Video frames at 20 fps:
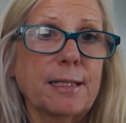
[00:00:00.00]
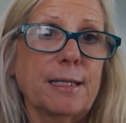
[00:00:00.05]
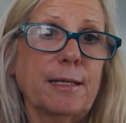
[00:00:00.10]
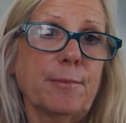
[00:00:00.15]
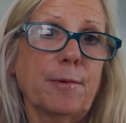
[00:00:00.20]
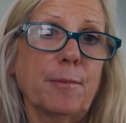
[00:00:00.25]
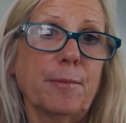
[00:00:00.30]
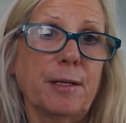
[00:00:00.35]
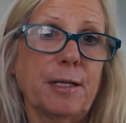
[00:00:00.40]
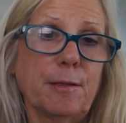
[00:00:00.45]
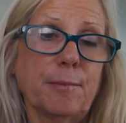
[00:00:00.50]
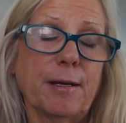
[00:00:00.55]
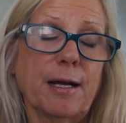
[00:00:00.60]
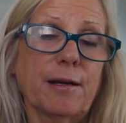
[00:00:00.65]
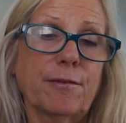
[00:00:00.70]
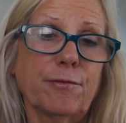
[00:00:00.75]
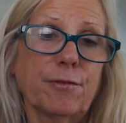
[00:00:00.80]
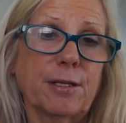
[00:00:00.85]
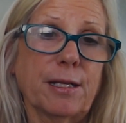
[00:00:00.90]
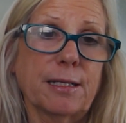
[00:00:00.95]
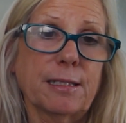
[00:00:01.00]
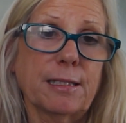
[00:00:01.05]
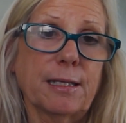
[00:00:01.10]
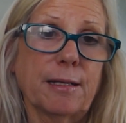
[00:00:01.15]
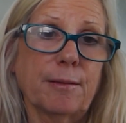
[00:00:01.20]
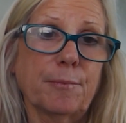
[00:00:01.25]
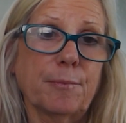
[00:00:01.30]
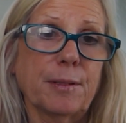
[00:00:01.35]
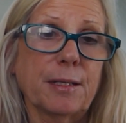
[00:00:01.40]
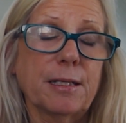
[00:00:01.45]
to get my money back for that
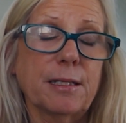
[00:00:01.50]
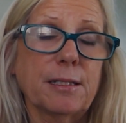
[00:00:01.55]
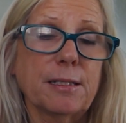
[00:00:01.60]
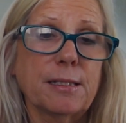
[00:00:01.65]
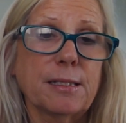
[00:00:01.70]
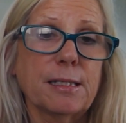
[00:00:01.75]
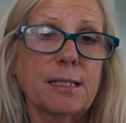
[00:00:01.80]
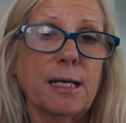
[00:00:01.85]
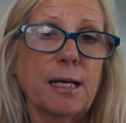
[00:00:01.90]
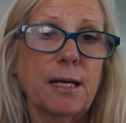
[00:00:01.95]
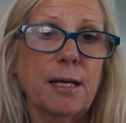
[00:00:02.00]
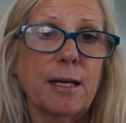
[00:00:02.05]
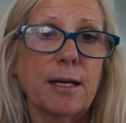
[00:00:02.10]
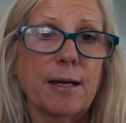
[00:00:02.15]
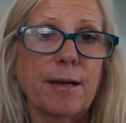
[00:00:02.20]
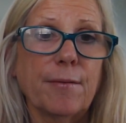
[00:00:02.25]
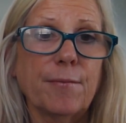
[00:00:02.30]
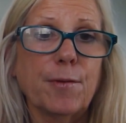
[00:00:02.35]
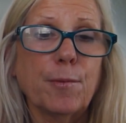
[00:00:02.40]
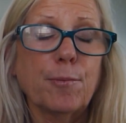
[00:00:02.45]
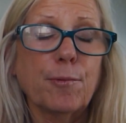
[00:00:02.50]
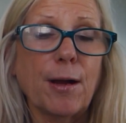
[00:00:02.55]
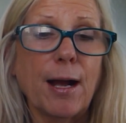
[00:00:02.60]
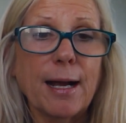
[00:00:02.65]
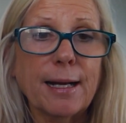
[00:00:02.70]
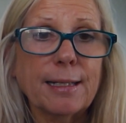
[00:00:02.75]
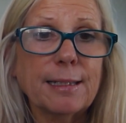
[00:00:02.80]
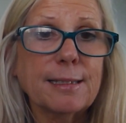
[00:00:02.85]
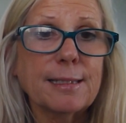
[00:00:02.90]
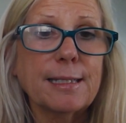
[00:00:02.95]
tent because the
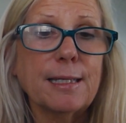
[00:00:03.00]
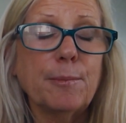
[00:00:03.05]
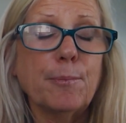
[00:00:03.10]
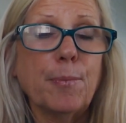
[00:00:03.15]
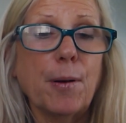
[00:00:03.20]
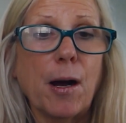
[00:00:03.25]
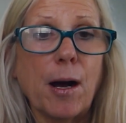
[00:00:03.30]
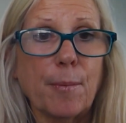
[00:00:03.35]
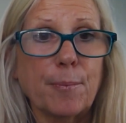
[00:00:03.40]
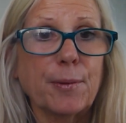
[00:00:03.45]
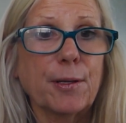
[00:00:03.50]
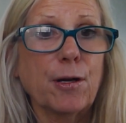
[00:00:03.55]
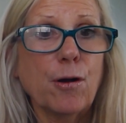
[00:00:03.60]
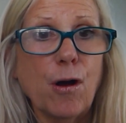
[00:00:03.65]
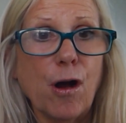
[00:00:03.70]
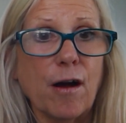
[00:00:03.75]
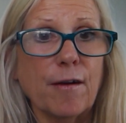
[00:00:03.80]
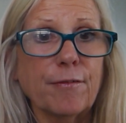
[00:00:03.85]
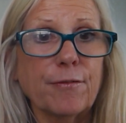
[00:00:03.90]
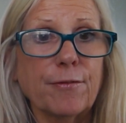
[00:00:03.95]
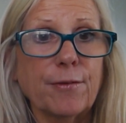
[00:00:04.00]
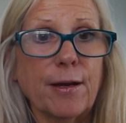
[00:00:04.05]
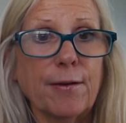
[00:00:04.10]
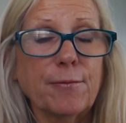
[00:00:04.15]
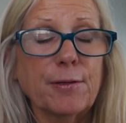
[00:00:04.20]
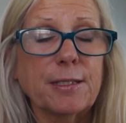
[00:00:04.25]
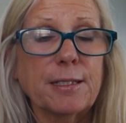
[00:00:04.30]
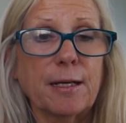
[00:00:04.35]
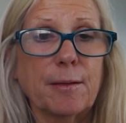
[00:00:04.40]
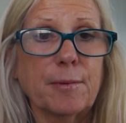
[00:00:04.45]
brackets keep popping off
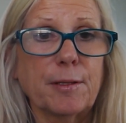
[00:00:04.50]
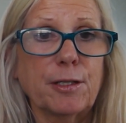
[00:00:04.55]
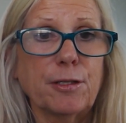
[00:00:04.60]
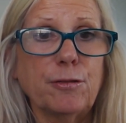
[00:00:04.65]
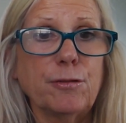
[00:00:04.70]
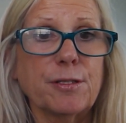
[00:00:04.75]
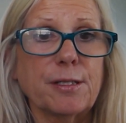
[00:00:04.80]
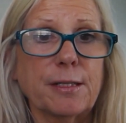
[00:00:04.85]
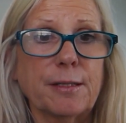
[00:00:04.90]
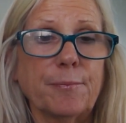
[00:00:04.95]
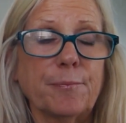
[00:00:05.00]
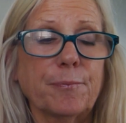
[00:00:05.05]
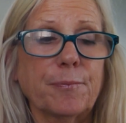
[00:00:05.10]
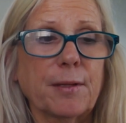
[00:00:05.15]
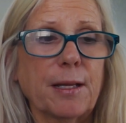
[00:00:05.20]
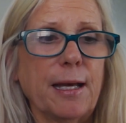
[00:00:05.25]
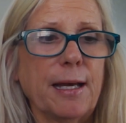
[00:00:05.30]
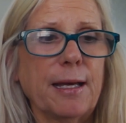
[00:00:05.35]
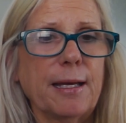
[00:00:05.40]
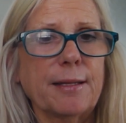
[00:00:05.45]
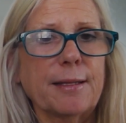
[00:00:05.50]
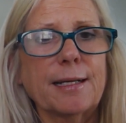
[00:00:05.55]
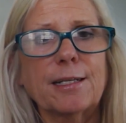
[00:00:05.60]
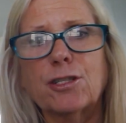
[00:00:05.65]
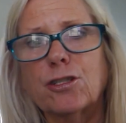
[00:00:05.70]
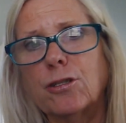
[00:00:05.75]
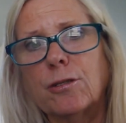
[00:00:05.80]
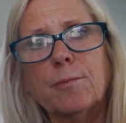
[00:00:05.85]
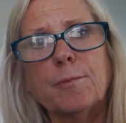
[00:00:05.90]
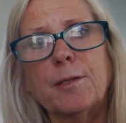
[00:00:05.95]
every time I use it, and that
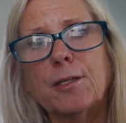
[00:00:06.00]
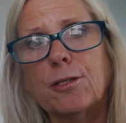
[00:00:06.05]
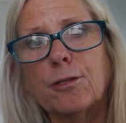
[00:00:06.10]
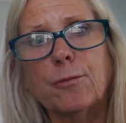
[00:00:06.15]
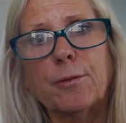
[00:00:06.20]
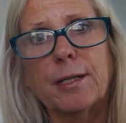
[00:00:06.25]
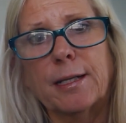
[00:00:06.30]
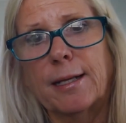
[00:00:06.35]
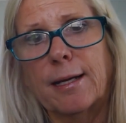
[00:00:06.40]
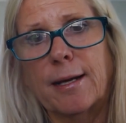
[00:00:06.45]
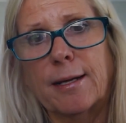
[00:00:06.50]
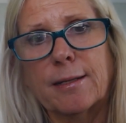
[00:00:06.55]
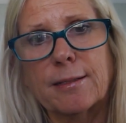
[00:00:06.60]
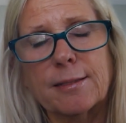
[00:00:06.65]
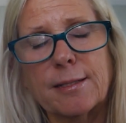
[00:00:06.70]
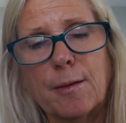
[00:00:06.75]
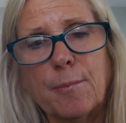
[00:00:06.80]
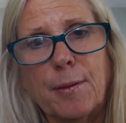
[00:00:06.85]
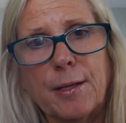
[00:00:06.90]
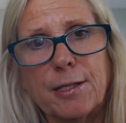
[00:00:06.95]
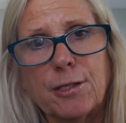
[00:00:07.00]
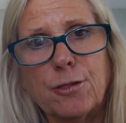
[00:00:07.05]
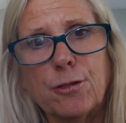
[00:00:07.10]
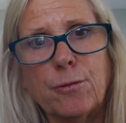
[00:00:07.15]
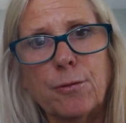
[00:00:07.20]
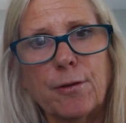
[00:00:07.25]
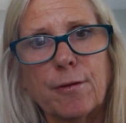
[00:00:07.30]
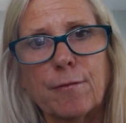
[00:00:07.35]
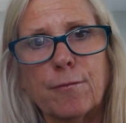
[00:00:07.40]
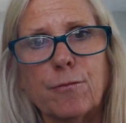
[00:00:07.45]
shouldn't be doing that because I paid
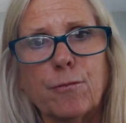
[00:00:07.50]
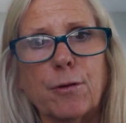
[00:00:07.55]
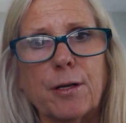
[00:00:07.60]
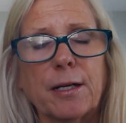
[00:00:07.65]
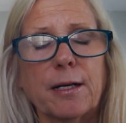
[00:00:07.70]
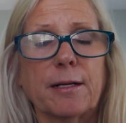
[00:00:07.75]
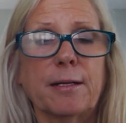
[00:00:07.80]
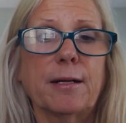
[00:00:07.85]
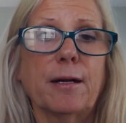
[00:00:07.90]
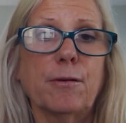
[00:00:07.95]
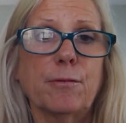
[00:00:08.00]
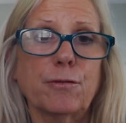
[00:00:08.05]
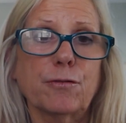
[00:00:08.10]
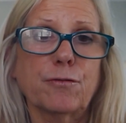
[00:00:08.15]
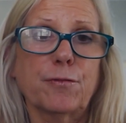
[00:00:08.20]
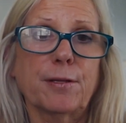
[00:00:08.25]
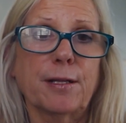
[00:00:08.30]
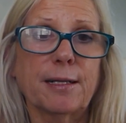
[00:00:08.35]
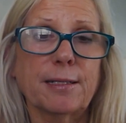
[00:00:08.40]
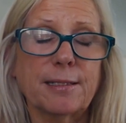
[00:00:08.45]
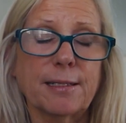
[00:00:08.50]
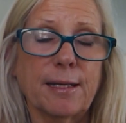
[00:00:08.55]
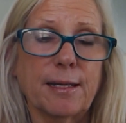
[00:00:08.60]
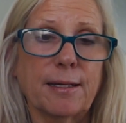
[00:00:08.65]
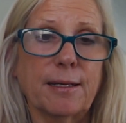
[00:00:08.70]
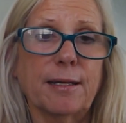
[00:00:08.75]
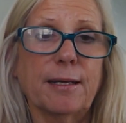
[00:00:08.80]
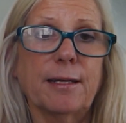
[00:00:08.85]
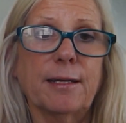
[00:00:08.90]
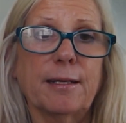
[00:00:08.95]
$249 for that
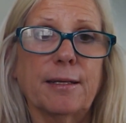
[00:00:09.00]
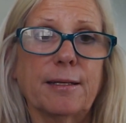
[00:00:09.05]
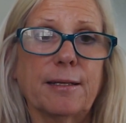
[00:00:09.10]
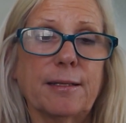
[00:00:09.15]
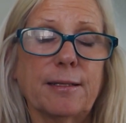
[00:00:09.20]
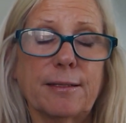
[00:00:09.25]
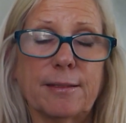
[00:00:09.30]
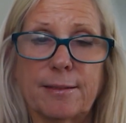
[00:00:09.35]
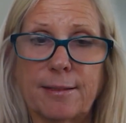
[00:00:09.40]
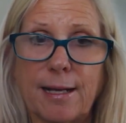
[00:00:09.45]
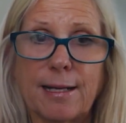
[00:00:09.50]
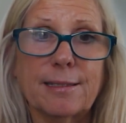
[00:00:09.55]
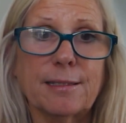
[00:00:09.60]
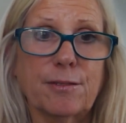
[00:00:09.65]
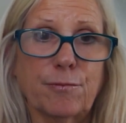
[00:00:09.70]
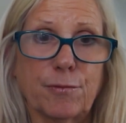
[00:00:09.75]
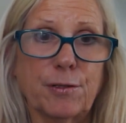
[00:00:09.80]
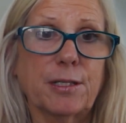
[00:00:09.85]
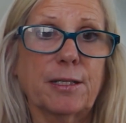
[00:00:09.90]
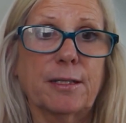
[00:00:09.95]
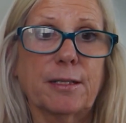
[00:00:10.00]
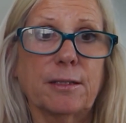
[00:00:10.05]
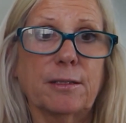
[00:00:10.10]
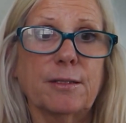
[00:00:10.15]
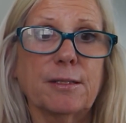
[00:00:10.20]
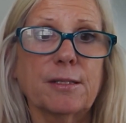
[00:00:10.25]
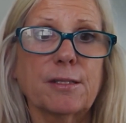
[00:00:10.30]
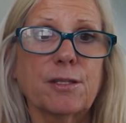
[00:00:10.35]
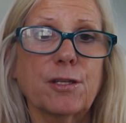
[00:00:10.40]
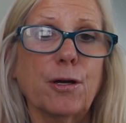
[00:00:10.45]
tent, and that's
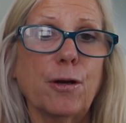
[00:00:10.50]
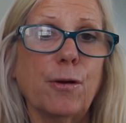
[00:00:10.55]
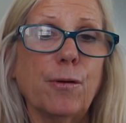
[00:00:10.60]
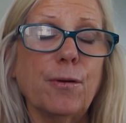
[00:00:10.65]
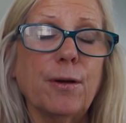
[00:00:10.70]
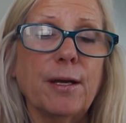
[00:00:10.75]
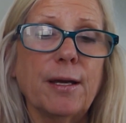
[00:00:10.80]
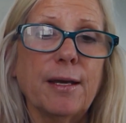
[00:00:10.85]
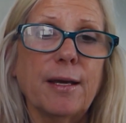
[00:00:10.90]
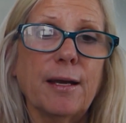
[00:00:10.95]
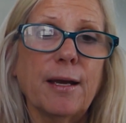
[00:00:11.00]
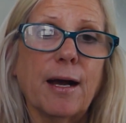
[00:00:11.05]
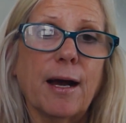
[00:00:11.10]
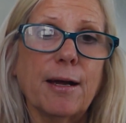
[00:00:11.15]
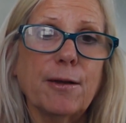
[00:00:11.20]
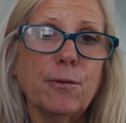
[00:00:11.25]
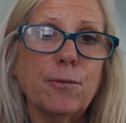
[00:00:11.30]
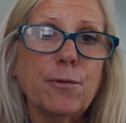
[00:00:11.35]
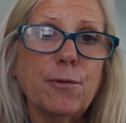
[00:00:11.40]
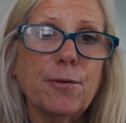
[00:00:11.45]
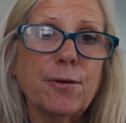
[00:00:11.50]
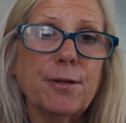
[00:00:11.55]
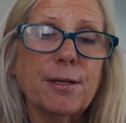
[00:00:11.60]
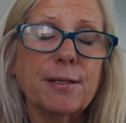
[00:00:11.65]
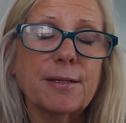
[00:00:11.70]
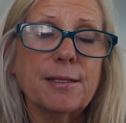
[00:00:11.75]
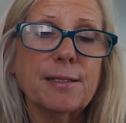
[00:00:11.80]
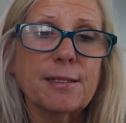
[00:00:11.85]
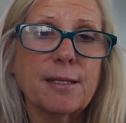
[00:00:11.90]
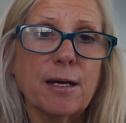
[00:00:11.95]
ridiculous. So I ordered
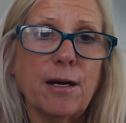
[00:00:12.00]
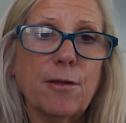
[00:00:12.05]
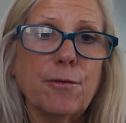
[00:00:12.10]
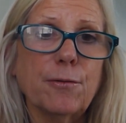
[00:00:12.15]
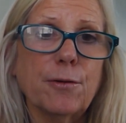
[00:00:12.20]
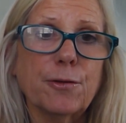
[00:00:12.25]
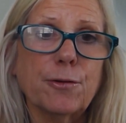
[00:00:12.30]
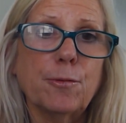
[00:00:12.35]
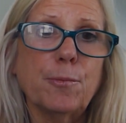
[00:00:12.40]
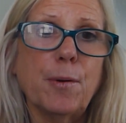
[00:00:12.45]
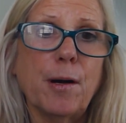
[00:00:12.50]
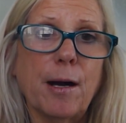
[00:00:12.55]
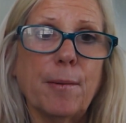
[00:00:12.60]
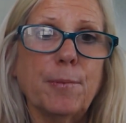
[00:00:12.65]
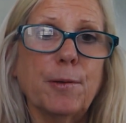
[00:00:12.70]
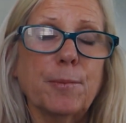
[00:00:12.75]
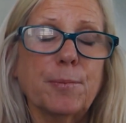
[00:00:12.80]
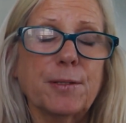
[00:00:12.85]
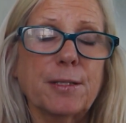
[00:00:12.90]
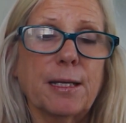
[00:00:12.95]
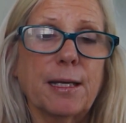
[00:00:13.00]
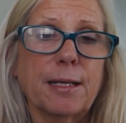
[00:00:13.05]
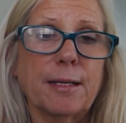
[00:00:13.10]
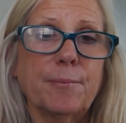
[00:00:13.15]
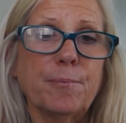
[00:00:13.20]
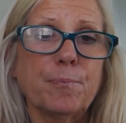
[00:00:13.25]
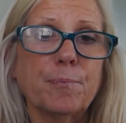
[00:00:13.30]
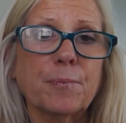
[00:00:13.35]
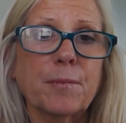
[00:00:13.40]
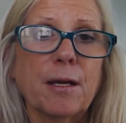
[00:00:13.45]
this other little pop-up tent
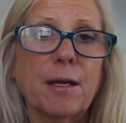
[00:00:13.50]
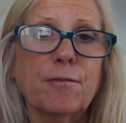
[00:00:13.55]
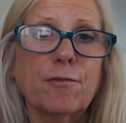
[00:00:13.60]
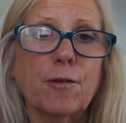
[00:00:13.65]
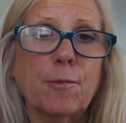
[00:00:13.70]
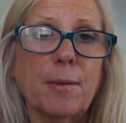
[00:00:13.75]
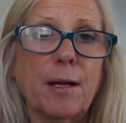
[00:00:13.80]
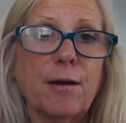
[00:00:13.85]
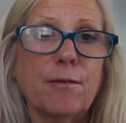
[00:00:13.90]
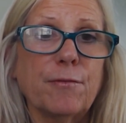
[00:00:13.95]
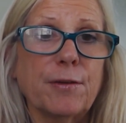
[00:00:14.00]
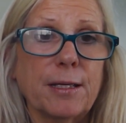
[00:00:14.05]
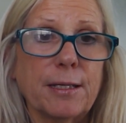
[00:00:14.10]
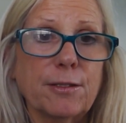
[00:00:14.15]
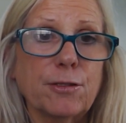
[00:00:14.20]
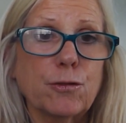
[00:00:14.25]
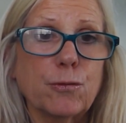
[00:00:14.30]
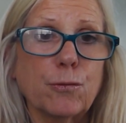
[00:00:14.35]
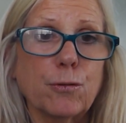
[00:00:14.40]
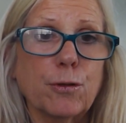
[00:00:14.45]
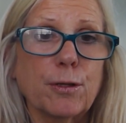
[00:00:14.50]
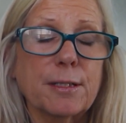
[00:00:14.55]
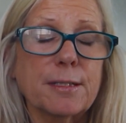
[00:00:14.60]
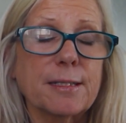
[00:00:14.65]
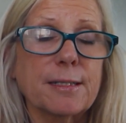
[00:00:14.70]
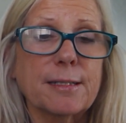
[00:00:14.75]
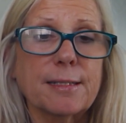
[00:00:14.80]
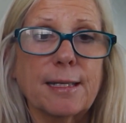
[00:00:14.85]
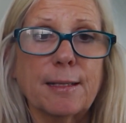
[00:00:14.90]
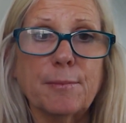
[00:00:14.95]
from Alvantor. It's
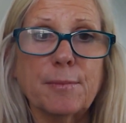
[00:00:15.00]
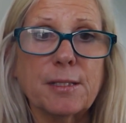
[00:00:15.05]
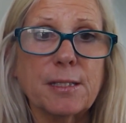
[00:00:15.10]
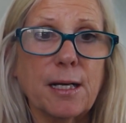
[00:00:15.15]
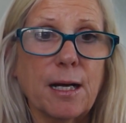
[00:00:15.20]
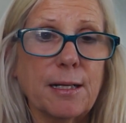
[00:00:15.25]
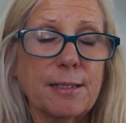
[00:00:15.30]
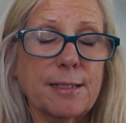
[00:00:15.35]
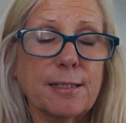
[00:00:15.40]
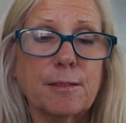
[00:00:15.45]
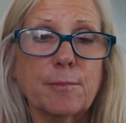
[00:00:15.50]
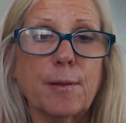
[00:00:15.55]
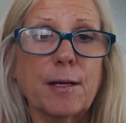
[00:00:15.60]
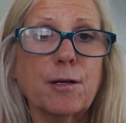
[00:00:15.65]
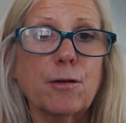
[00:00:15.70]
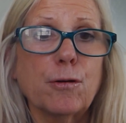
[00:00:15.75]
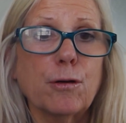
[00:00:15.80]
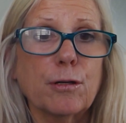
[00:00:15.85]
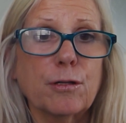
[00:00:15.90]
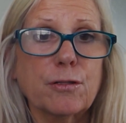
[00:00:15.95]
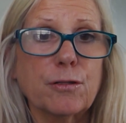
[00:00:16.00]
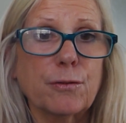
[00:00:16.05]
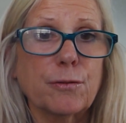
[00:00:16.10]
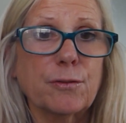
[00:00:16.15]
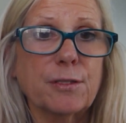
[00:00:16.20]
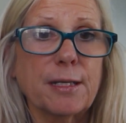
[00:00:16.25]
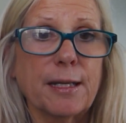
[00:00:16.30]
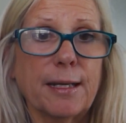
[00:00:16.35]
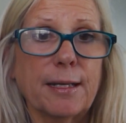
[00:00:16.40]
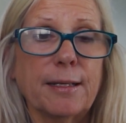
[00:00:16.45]
the same size as my Carsoul
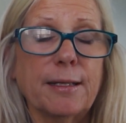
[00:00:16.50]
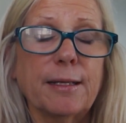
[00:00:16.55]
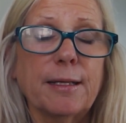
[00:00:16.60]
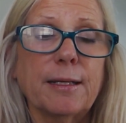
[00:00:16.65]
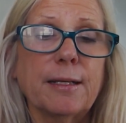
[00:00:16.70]
tent.